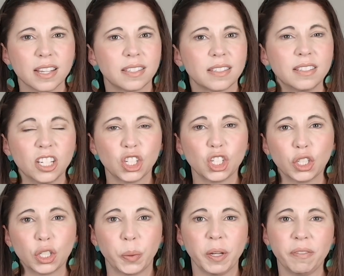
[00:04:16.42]
It's the
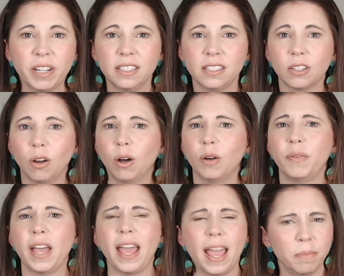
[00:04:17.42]
digital equivalent
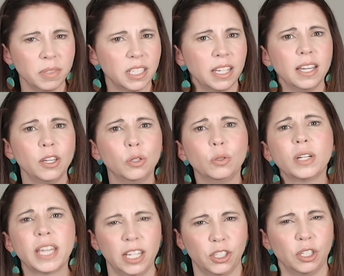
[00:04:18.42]
of emptying your
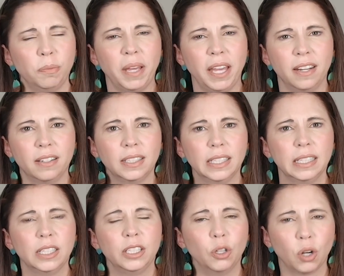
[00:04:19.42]
kitchen bin.
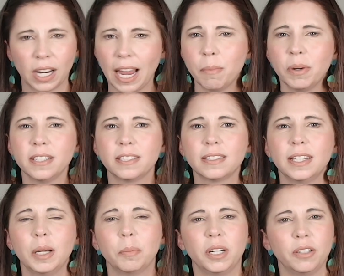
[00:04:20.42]
Not glamorous,
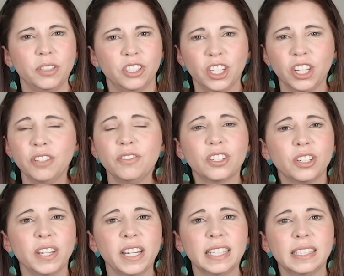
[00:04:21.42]
but if you don't do
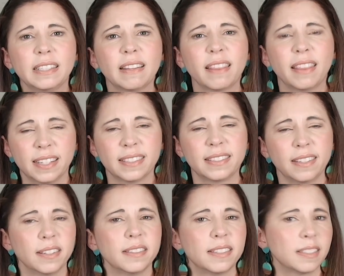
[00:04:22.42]
it, things
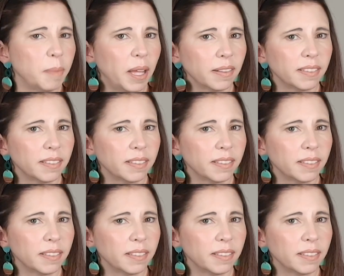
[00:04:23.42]
start to smell.